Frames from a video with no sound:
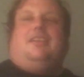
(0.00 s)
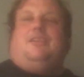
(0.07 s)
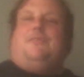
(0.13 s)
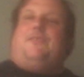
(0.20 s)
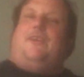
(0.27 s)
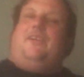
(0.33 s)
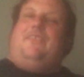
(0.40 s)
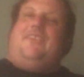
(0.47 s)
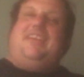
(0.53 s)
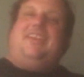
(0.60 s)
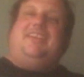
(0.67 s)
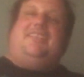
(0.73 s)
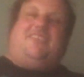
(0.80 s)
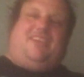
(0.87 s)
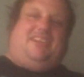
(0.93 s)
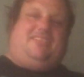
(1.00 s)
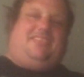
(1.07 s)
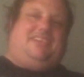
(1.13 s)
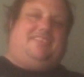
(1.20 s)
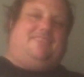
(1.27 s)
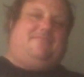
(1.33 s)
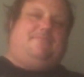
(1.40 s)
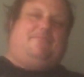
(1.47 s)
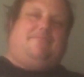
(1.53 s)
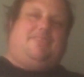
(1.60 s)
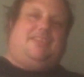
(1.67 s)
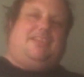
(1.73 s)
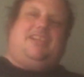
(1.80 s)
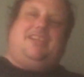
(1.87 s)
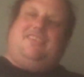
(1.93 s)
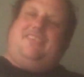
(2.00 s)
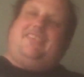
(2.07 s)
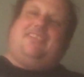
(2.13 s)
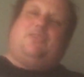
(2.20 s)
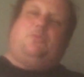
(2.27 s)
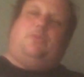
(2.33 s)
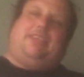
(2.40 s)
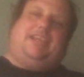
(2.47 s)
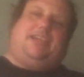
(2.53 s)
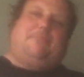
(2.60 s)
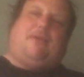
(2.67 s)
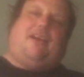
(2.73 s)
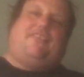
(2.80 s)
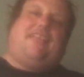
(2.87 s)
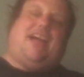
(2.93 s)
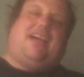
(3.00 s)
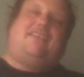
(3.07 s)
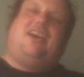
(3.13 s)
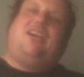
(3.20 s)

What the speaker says: Foveated rendering. Here's the cool thing about that.